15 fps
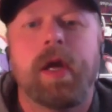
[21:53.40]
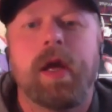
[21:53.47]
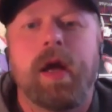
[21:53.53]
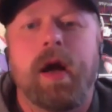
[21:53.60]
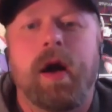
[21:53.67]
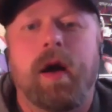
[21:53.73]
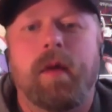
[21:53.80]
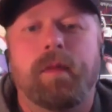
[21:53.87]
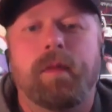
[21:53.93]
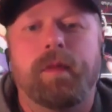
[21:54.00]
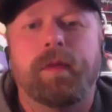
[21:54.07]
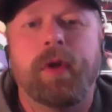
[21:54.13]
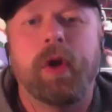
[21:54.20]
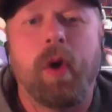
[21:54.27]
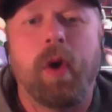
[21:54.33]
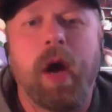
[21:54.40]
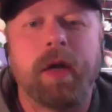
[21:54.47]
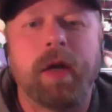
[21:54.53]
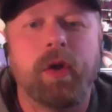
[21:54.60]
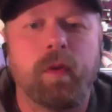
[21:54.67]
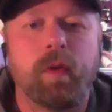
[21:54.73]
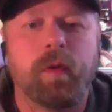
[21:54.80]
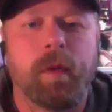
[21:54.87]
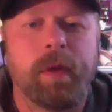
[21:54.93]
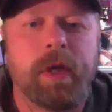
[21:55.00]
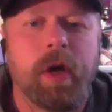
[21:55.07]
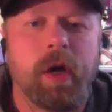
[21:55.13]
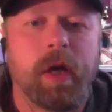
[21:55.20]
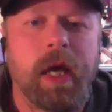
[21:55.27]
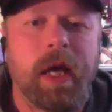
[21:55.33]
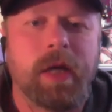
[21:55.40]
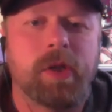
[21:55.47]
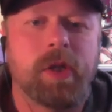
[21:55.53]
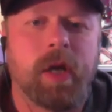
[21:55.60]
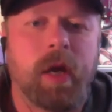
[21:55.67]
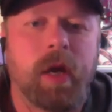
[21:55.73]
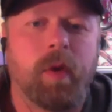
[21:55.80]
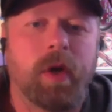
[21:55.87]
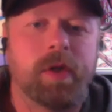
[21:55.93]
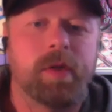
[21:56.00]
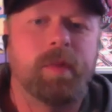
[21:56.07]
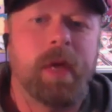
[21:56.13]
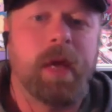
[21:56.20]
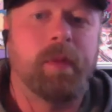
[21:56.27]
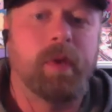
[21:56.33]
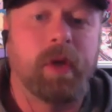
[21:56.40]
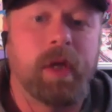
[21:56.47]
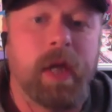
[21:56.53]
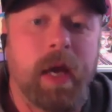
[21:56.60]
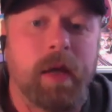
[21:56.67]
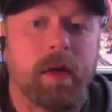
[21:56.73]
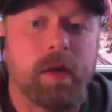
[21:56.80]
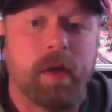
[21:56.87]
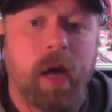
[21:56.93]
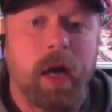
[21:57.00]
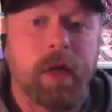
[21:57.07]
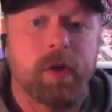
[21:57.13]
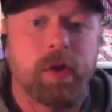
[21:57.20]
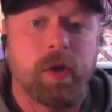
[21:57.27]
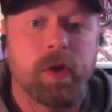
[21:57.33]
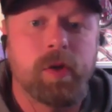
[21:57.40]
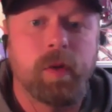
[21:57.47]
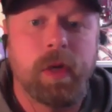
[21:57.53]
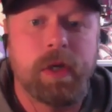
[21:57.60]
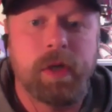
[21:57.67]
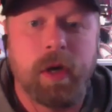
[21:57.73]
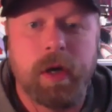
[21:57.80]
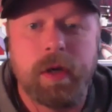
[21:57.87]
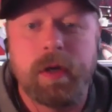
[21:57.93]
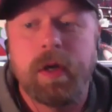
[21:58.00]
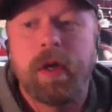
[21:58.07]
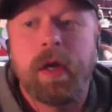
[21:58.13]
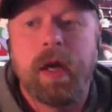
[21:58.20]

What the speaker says: I knew from a young age that I wanted to be able to get eye surgery done.